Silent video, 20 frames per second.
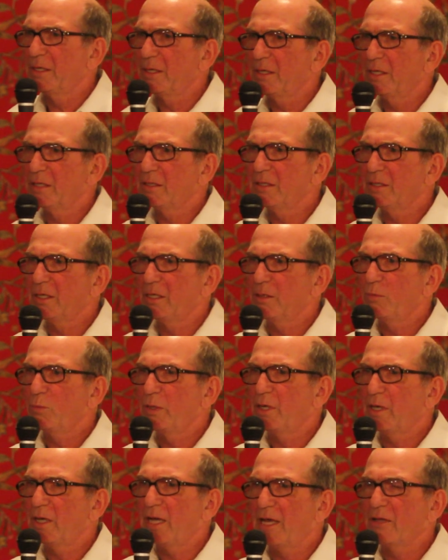
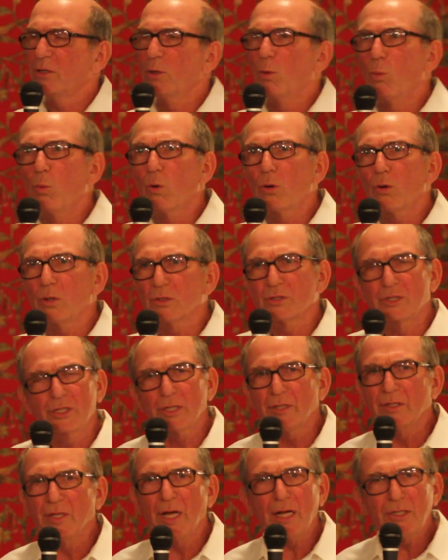And the world,
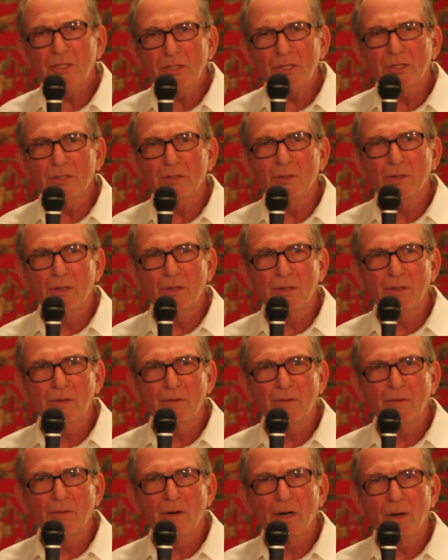not just
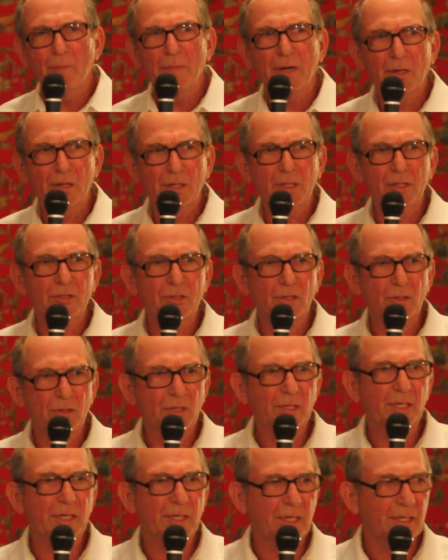Americans are
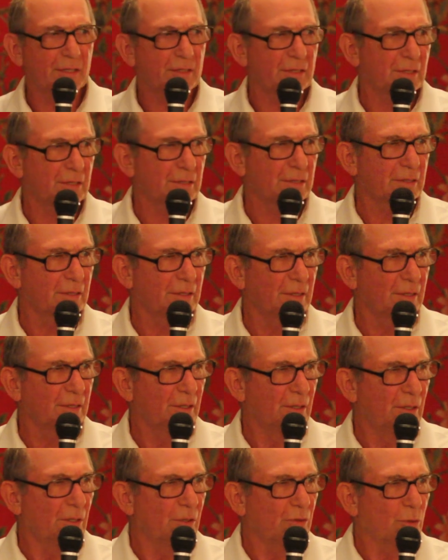looking at this.
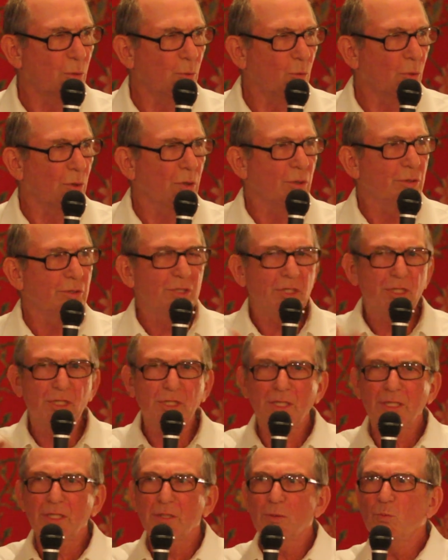The world is
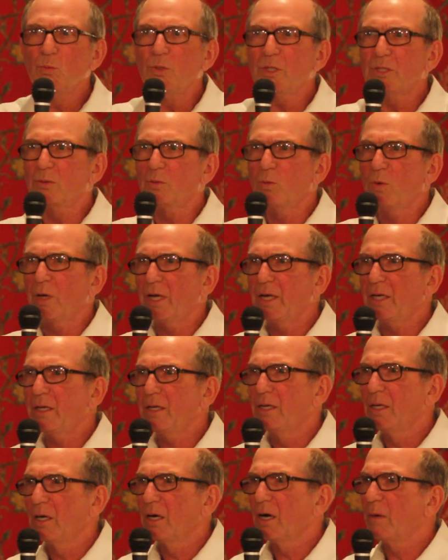seeing which
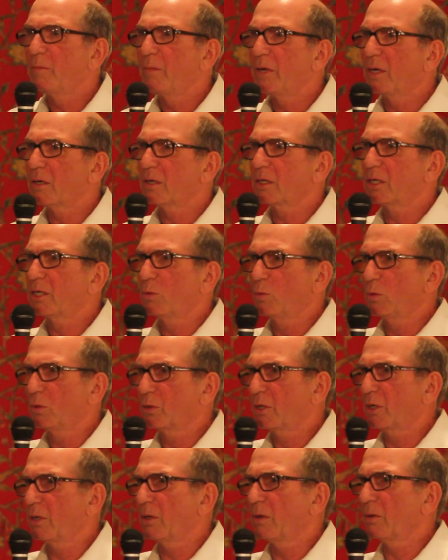way America will
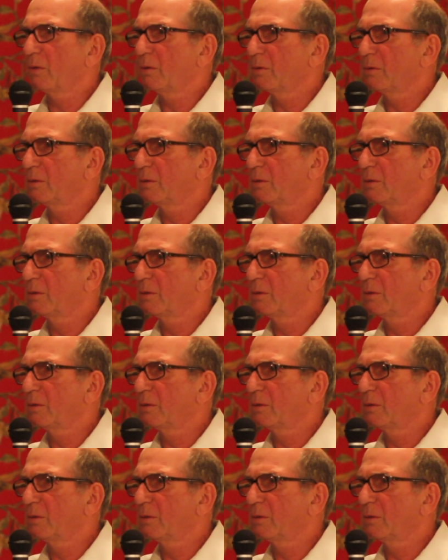go.